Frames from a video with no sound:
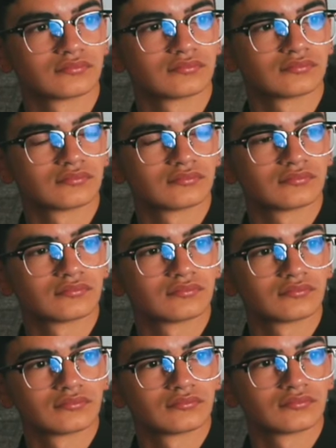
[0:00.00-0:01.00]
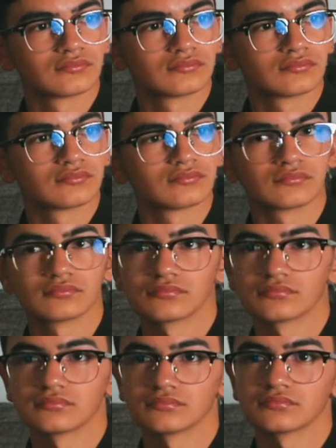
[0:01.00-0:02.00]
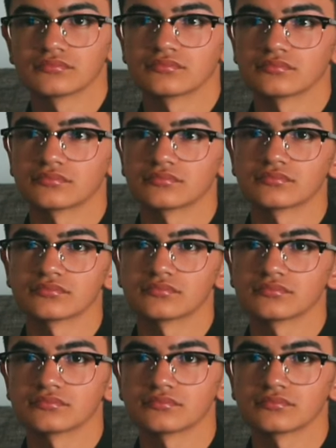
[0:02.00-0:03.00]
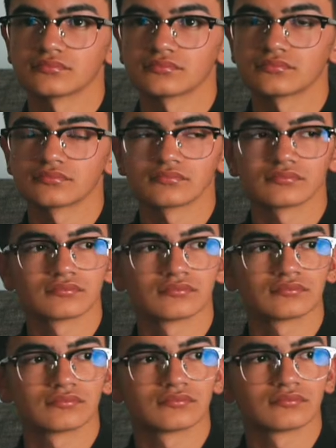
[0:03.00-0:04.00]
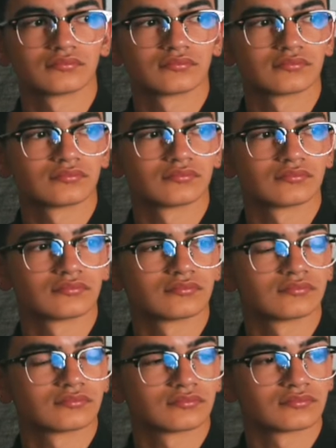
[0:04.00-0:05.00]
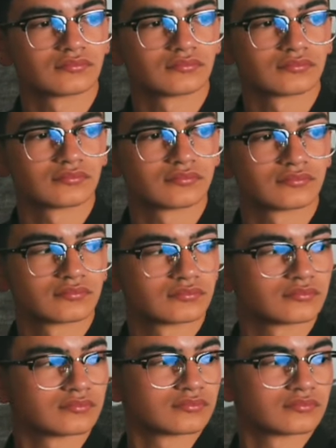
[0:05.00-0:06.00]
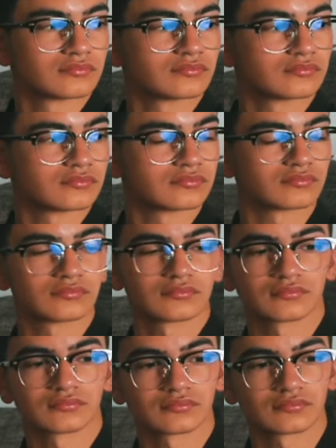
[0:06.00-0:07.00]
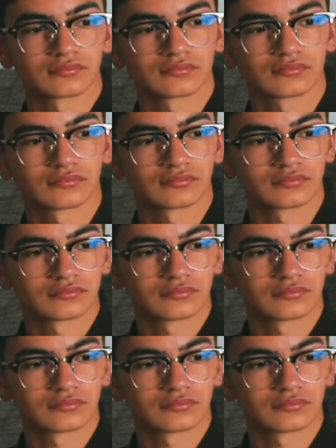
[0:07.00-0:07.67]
No words are spoken by the person on screen.